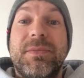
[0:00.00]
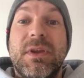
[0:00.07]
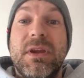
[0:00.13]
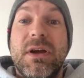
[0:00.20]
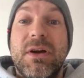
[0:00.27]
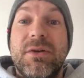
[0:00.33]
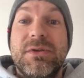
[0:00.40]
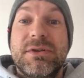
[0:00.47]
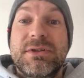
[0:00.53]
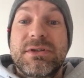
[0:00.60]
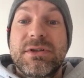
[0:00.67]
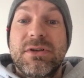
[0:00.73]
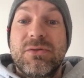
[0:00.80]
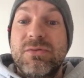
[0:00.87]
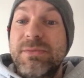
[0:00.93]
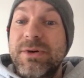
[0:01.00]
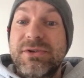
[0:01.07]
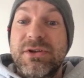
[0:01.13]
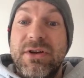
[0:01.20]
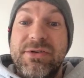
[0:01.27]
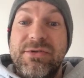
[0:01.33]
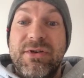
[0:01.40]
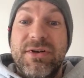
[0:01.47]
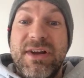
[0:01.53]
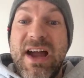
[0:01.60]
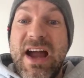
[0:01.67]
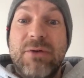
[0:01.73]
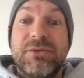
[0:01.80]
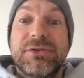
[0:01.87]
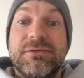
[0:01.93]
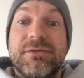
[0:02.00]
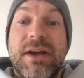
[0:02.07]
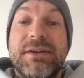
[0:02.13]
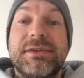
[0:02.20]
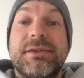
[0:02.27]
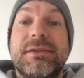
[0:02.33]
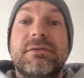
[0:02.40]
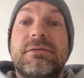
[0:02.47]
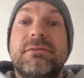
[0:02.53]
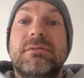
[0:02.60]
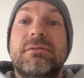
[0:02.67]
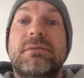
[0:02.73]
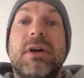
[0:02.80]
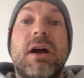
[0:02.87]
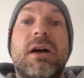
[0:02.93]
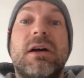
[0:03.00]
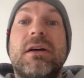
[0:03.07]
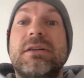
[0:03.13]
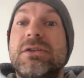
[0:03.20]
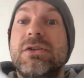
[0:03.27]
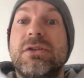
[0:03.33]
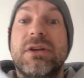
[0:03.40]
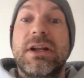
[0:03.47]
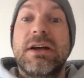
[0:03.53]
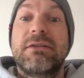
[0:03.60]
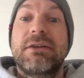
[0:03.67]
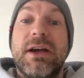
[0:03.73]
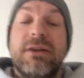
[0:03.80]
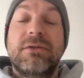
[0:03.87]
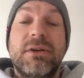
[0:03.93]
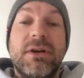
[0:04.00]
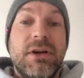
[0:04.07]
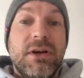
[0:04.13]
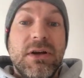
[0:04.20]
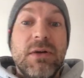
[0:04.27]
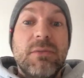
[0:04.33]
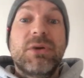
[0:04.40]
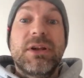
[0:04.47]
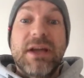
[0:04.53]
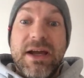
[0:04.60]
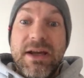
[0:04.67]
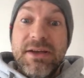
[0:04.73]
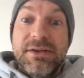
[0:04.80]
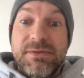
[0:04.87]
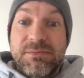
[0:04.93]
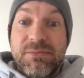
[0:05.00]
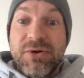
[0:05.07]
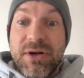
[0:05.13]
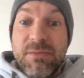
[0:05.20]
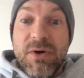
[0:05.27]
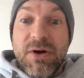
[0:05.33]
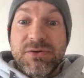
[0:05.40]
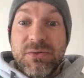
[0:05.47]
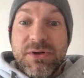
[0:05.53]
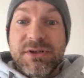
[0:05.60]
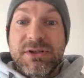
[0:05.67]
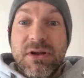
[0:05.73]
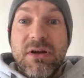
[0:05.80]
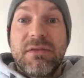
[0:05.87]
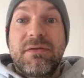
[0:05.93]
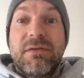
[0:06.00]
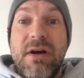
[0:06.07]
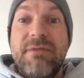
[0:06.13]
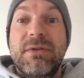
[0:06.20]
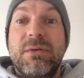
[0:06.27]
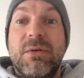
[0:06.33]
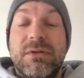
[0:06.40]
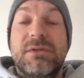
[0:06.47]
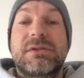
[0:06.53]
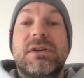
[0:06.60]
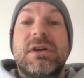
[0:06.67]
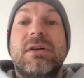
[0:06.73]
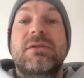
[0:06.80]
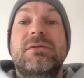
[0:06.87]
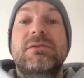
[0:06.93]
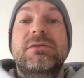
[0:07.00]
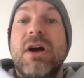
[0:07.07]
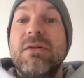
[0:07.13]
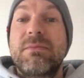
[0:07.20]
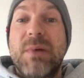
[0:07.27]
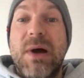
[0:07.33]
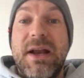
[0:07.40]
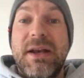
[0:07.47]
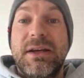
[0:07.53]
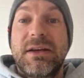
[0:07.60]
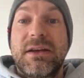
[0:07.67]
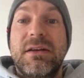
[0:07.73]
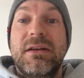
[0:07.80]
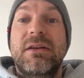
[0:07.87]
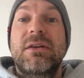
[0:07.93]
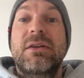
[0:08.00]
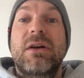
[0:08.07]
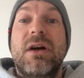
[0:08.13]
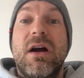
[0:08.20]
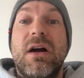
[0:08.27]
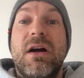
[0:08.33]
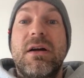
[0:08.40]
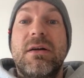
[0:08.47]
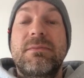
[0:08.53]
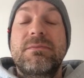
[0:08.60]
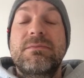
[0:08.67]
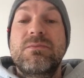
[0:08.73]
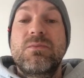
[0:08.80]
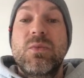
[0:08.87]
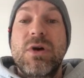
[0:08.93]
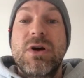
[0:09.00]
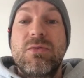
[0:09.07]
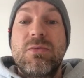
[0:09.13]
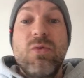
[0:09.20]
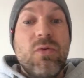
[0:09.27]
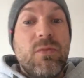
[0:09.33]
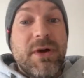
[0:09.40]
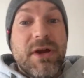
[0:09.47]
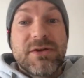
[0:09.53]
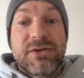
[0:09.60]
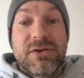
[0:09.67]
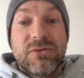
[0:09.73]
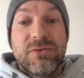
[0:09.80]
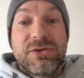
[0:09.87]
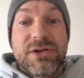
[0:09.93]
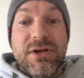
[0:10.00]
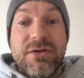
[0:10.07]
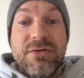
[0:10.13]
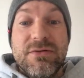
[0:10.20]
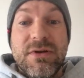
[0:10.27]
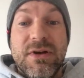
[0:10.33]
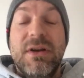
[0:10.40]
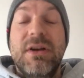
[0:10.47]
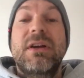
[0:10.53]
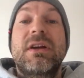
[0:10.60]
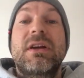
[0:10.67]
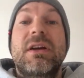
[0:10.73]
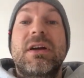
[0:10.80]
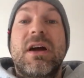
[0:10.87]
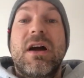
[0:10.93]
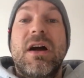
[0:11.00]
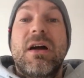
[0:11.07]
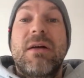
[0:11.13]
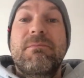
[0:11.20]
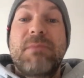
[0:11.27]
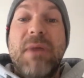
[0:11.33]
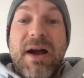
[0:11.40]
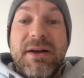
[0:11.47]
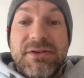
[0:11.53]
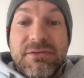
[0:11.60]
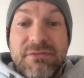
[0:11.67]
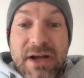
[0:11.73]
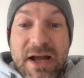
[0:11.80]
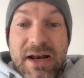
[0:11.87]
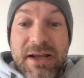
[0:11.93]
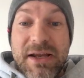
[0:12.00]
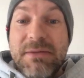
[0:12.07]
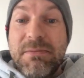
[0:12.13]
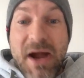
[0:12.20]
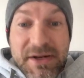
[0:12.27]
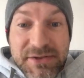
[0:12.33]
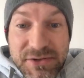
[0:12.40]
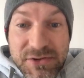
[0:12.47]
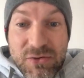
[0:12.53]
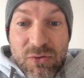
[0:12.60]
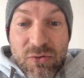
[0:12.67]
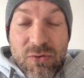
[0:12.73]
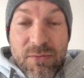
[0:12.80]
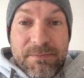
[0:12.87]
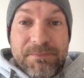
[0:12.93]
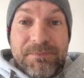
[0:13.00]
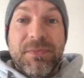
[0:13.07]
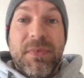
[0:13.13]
You know, it's almost like you're under house arrest and you're not allowed out, but that is pretty much what it's like for everyone, so don't panic. We'll all be at school soon, back to reality, back to norm.